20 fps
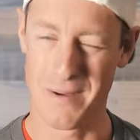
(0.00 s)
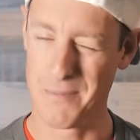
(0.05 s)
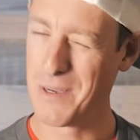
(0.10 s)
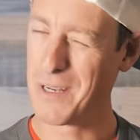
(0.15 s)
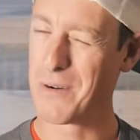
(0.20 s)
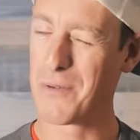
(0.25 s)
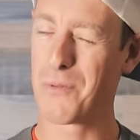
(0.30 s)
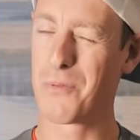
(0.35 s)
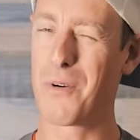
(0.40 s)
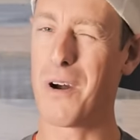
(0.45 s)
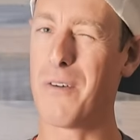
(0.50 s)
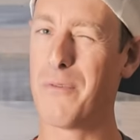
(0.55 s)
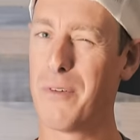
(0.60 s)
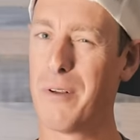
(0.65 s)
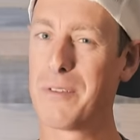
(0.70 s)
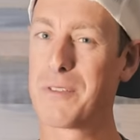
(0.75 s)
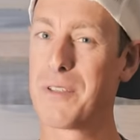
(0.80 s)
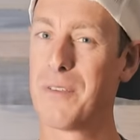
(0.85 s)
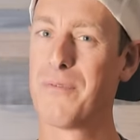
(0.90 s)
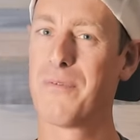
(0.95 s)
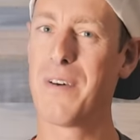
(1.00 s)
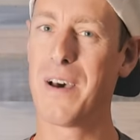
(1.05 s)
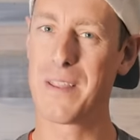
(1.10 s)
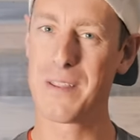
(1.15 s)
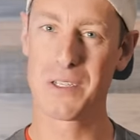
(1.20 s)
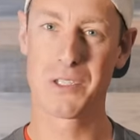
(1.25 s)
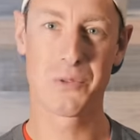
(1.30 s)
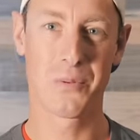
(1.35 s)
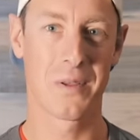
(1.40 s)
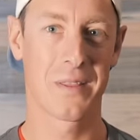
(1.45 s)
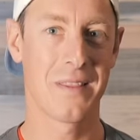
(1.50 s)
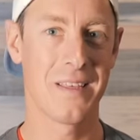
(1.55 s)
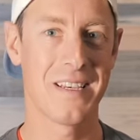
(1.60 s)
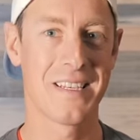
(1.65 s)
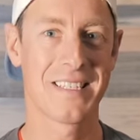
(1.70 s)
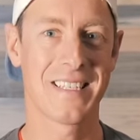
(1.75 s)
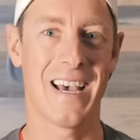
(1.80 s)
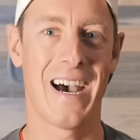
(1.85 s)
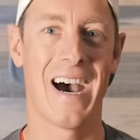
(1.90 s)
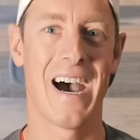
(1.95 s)
I'm gonna ruffle some feathers with
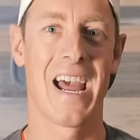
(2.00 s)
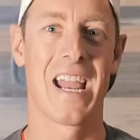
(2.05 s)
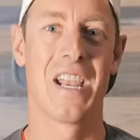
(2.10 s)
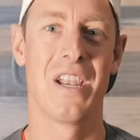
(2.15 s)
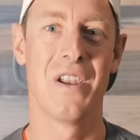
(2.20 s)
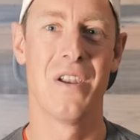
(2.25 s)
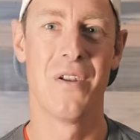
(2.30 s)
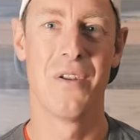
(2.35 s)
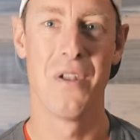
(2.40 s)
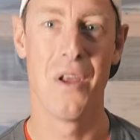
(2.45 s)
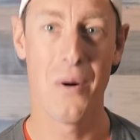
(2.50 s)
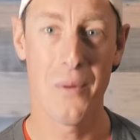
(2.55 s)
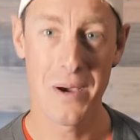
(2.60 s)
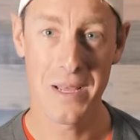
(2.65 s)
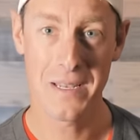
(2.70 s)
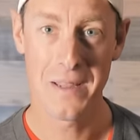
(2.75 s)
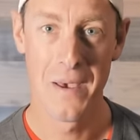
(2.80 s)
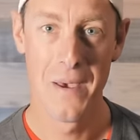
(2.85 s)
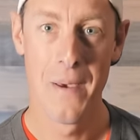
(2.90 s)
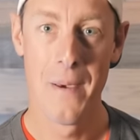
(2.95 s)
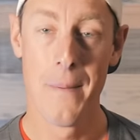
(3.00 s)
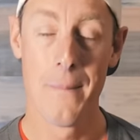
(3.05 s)
this, I know it.